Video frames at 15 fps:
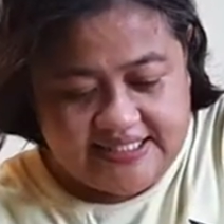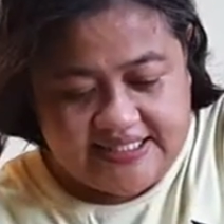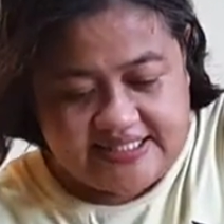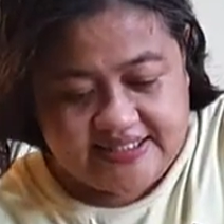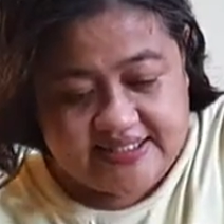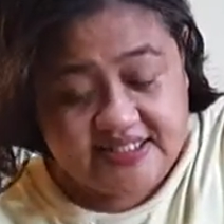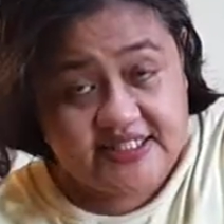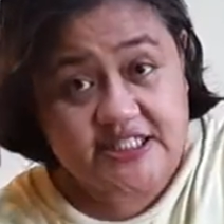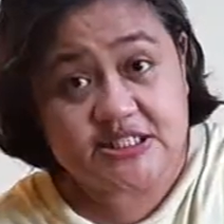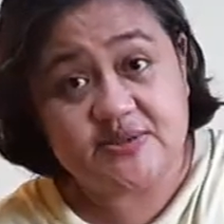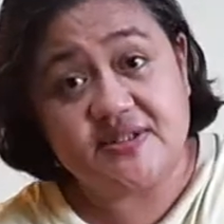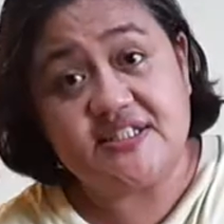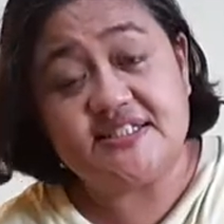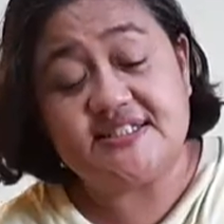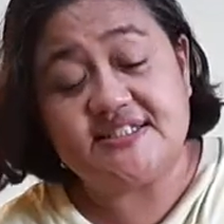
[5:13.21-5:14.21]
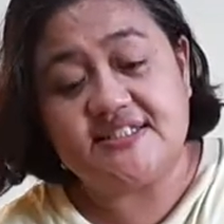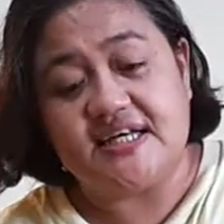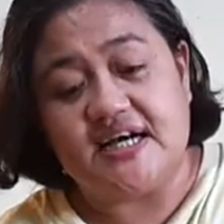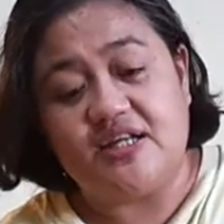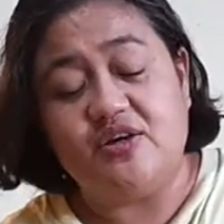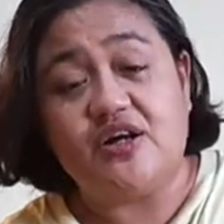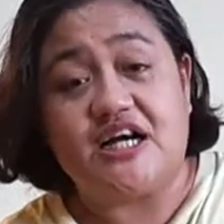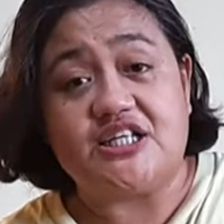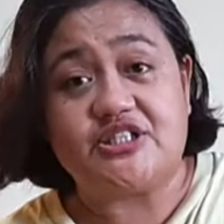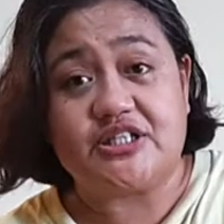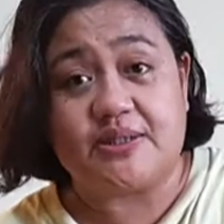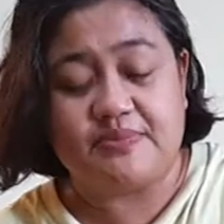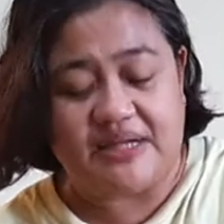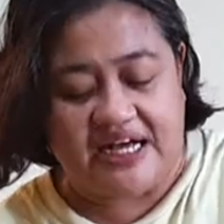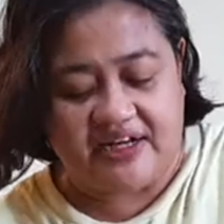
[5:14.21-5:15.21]
And then this one is alocasia
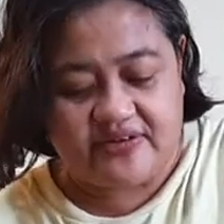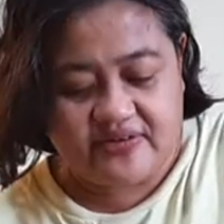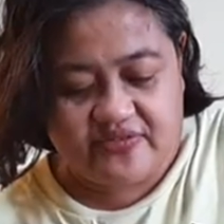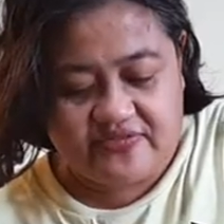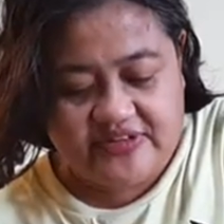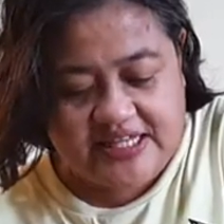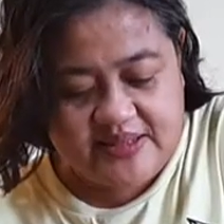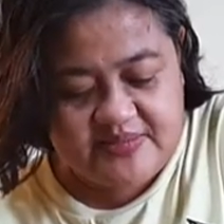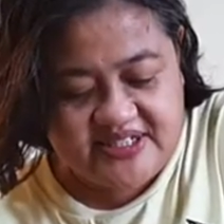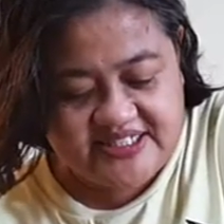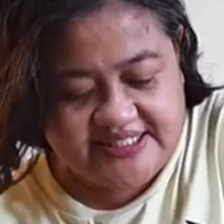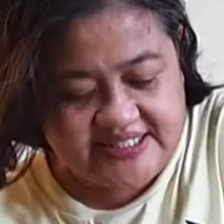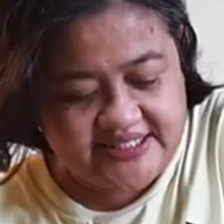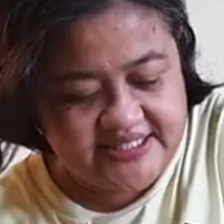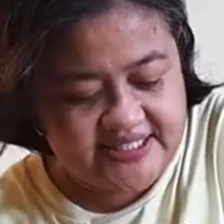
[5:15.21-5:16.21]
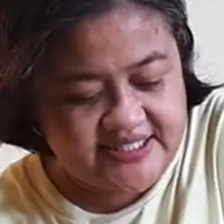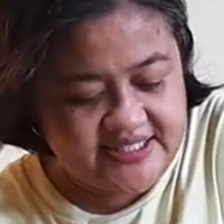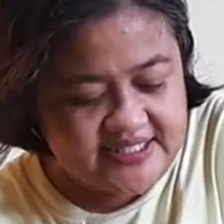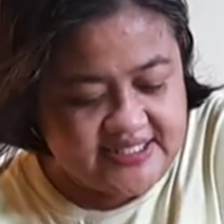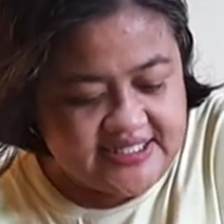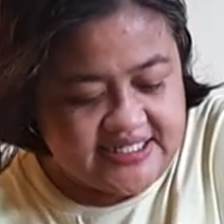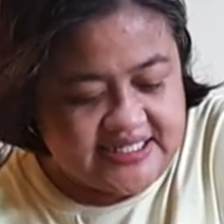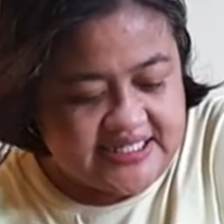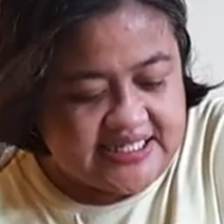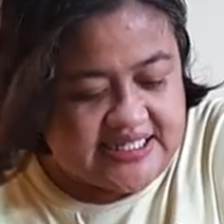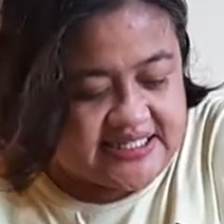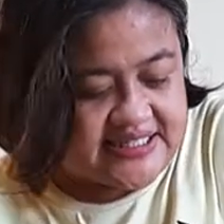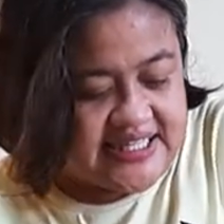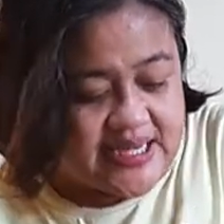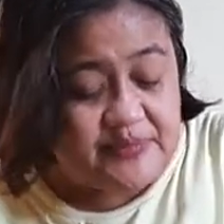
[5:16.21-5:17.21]
black velvet, and then a
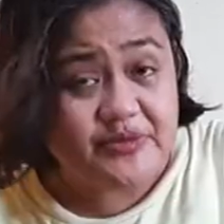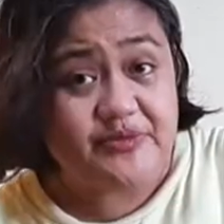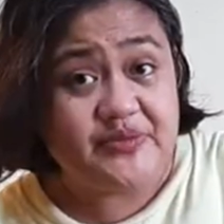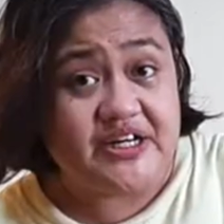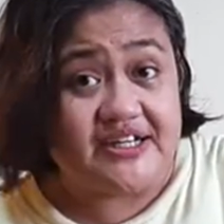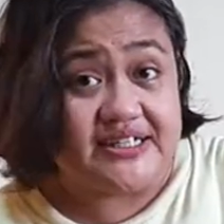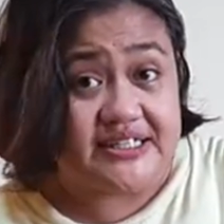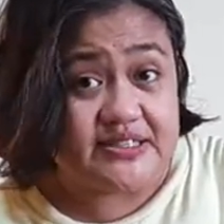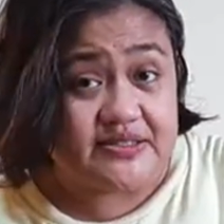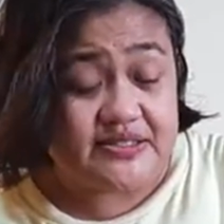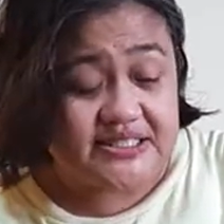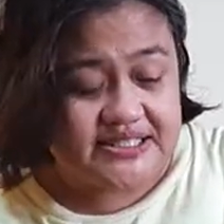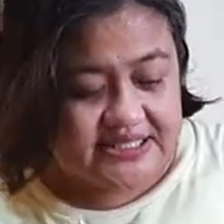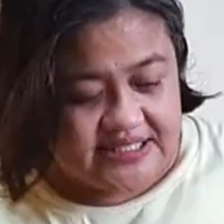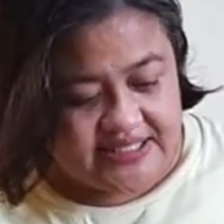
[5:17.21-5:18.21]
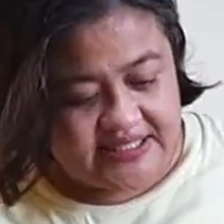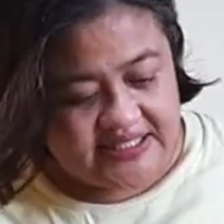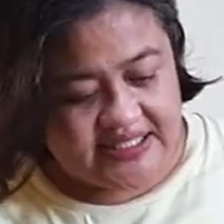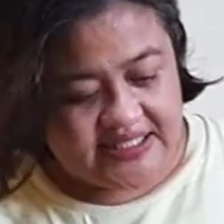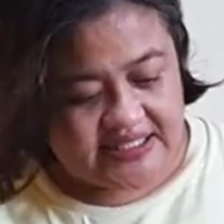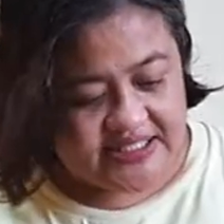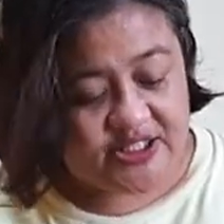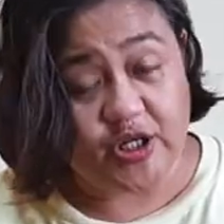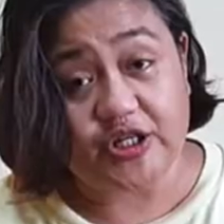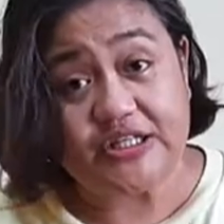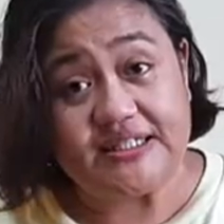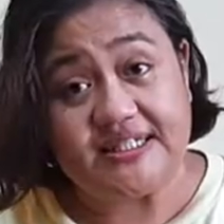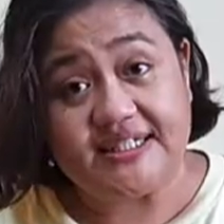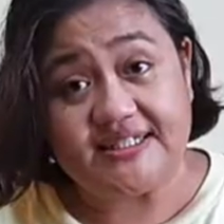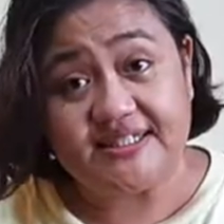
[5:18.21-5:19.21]
type of cactus, and then
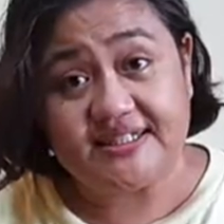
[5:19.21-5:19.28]
succulent